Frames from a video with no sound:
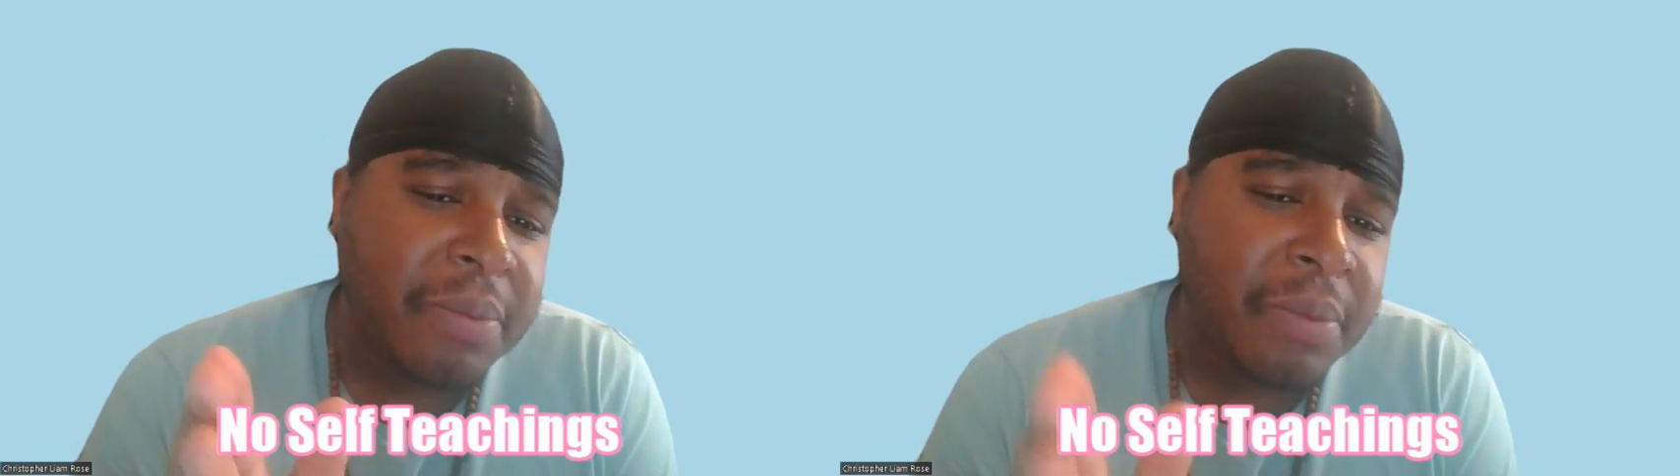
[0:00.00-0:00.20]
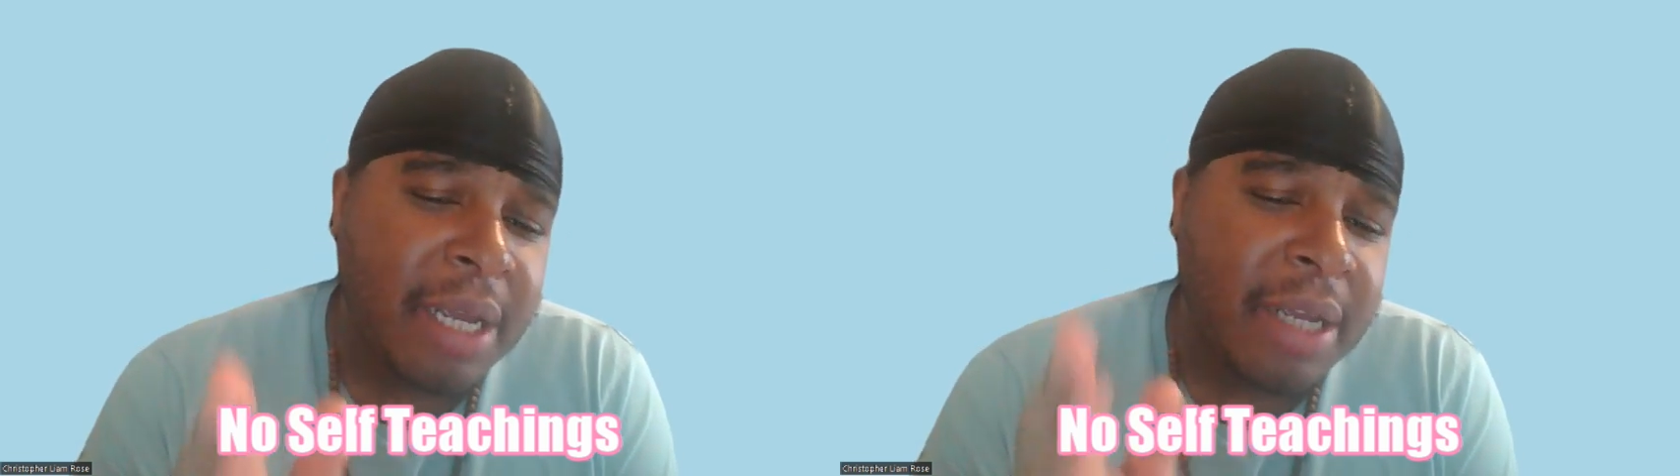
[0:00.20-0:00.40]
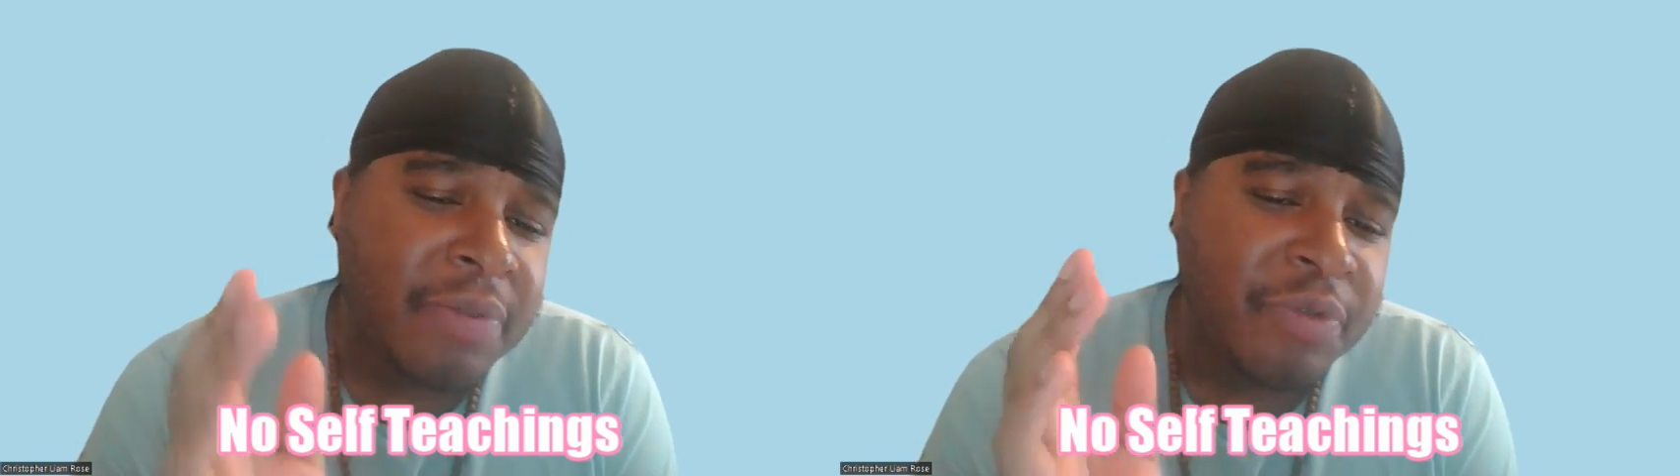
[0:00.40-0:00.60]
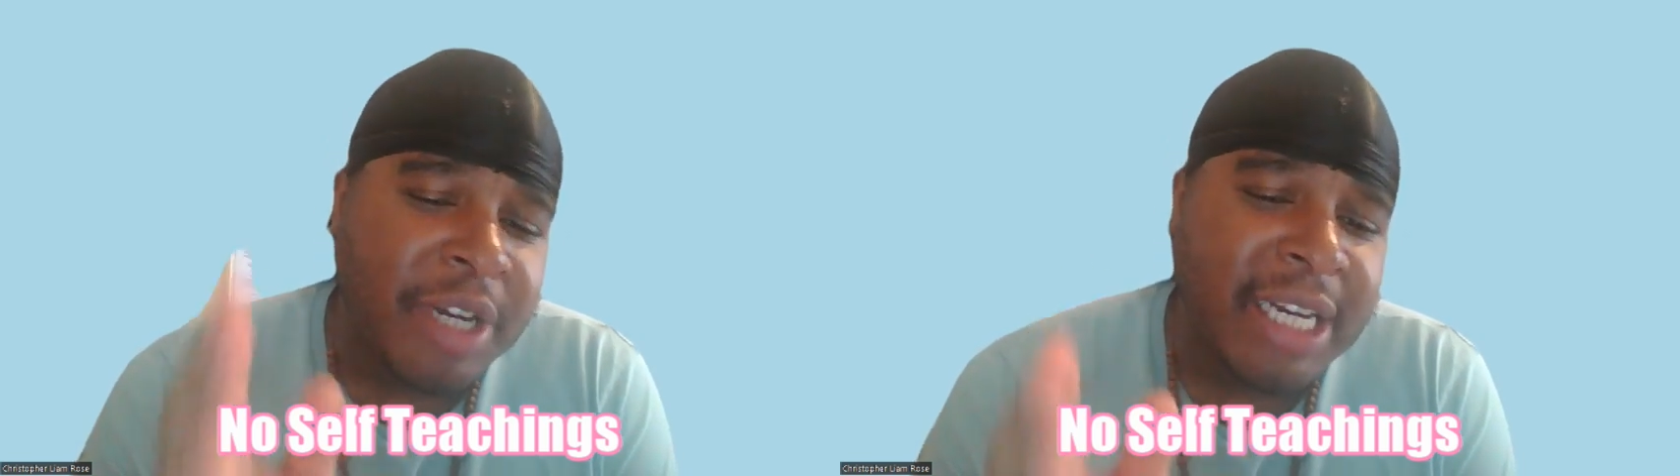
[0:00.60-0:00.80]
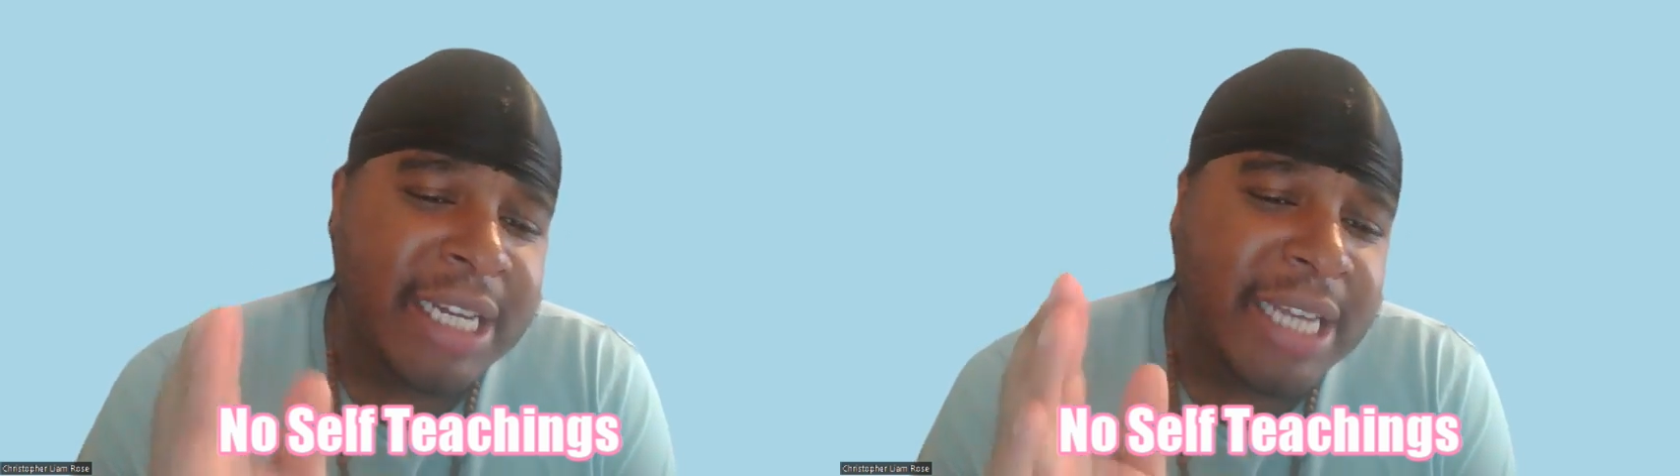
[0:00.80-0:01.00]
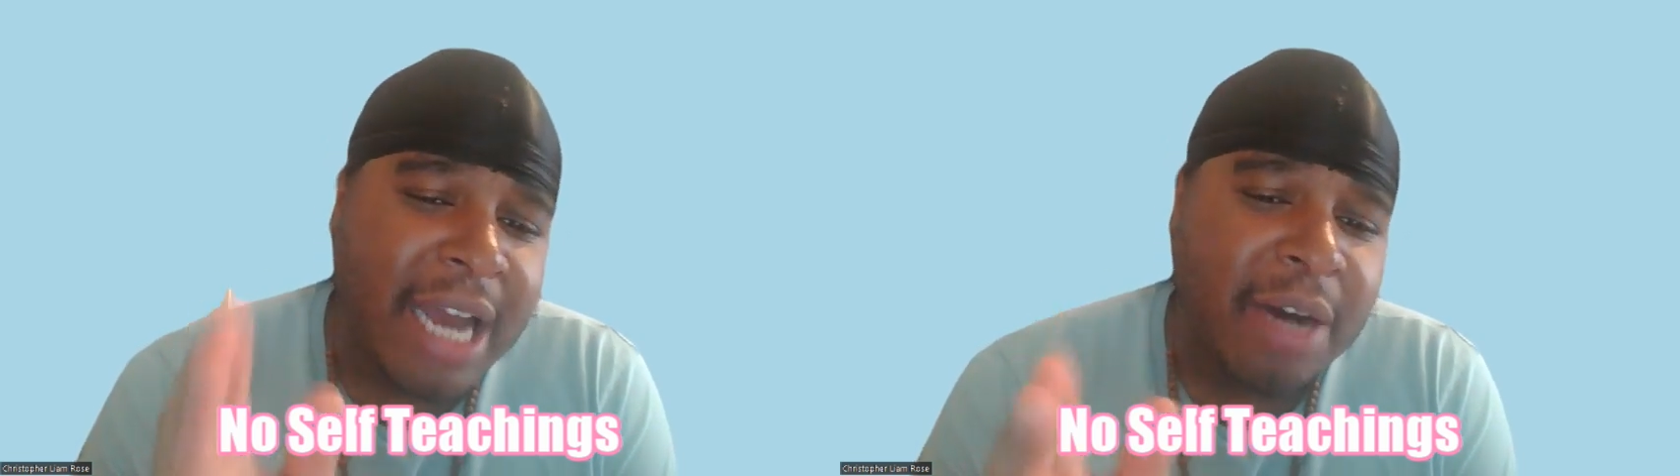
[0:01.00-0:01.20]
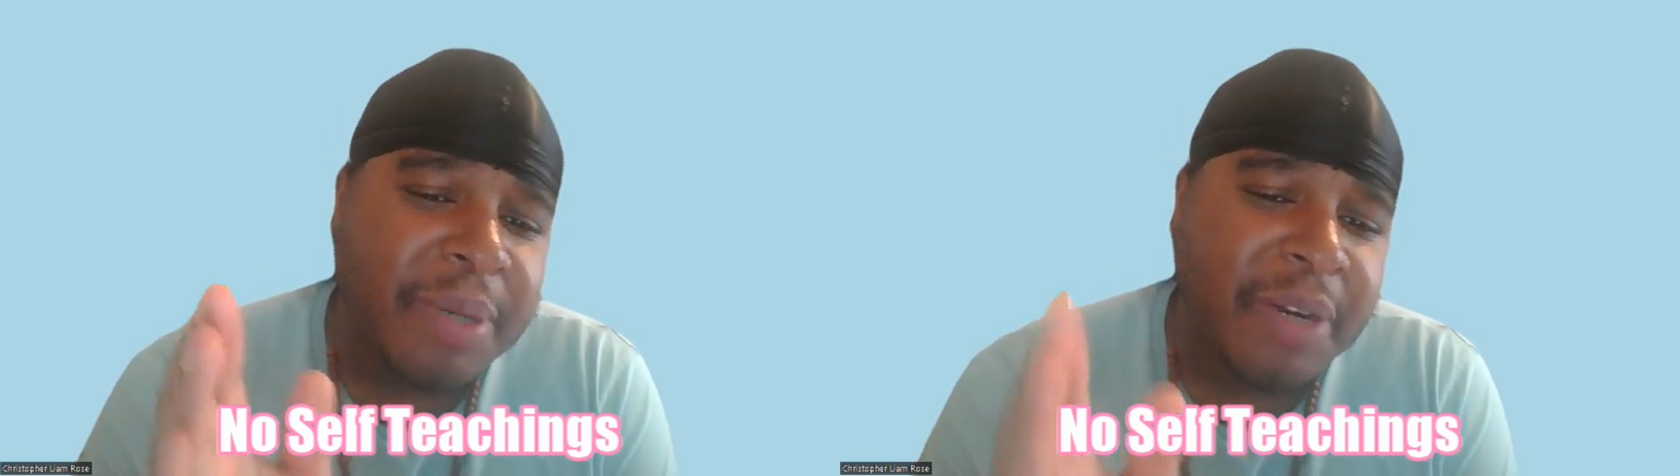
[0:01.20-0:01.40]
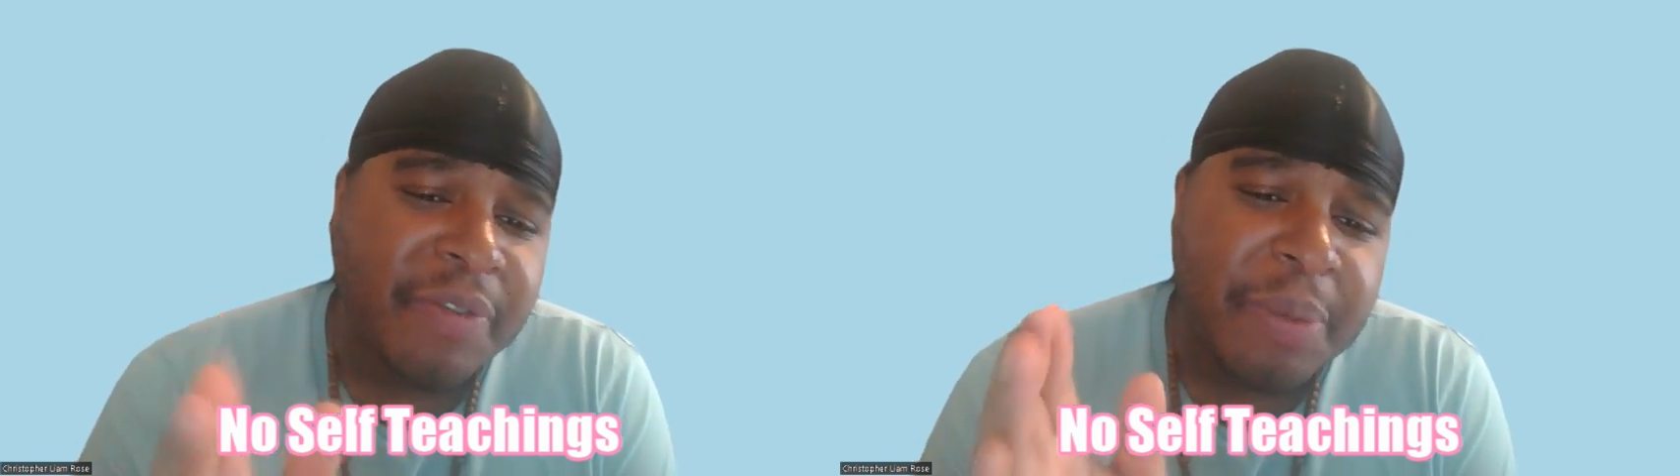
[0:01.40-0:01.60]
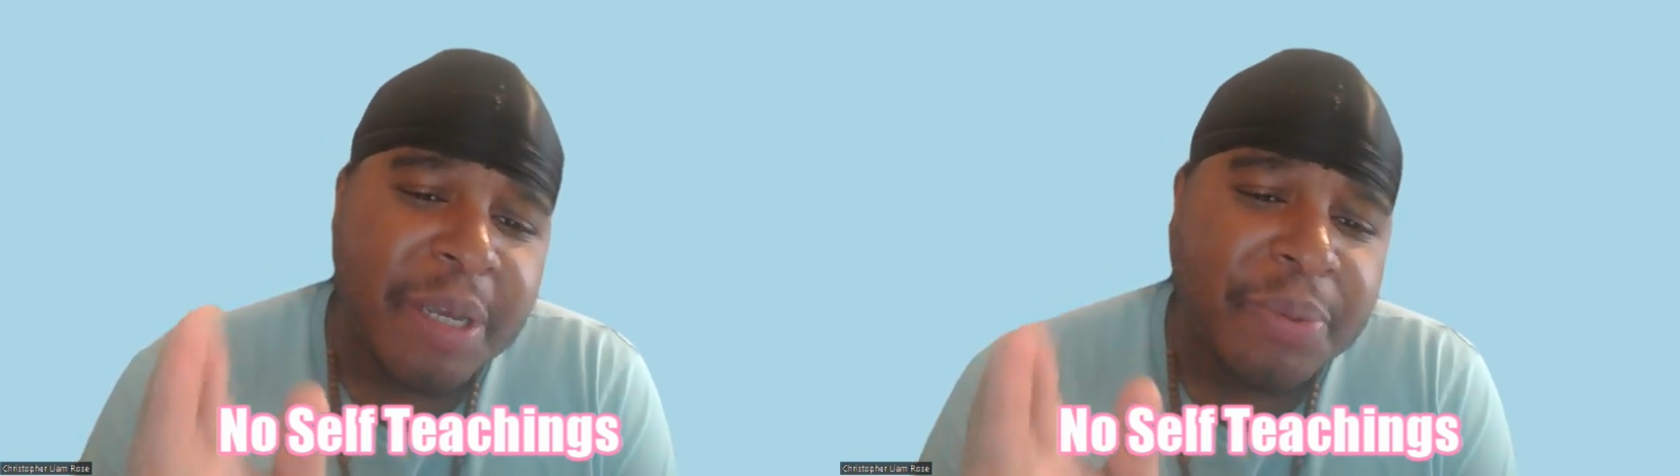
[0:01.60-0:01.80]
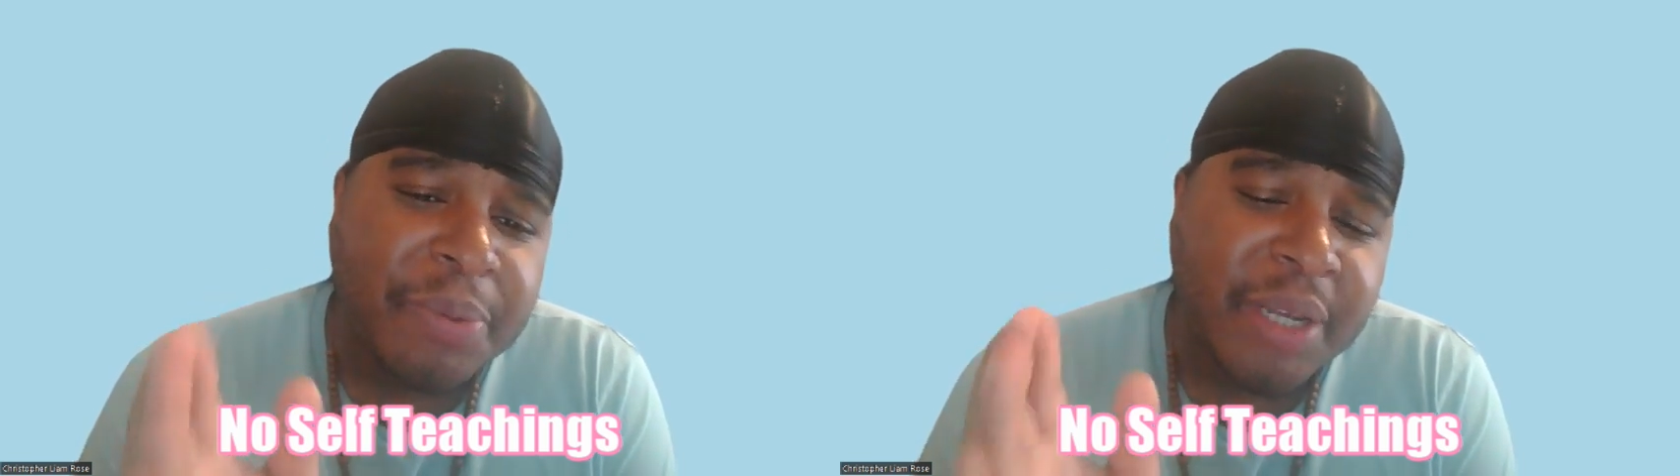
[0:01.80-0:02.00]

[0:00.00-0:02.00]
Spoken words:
where you're really helping other people,